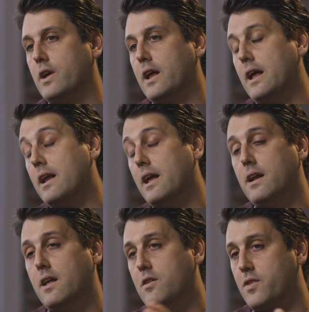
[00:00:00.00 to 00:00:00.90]
and
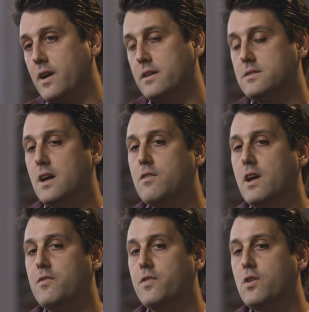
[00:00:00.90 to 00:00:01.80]
another thing I say,
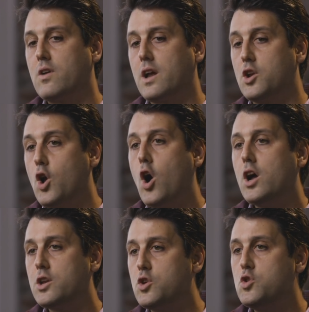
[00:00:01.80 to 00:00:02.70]
if you're a
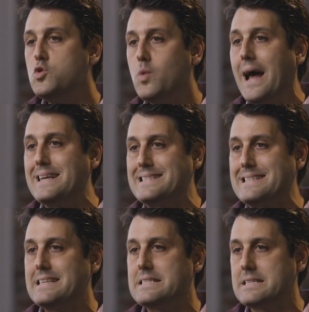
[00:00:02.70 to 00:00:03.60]
non-US
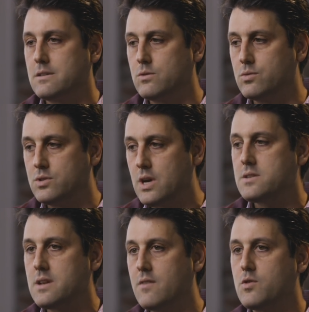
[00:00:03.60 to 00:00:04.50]
citizen who
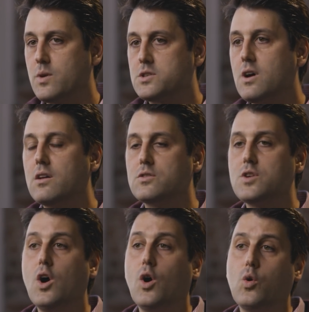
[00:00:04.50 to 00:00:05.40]
doesn't have US dollars,
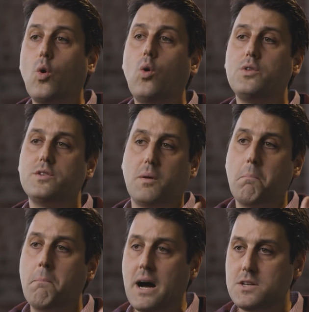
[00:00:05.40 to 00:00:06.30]
gold is a
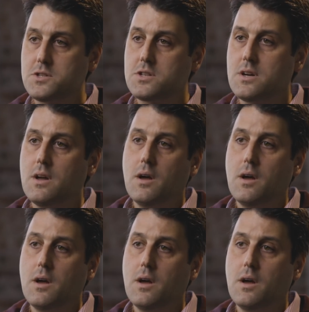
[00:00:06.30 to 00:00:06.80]
must.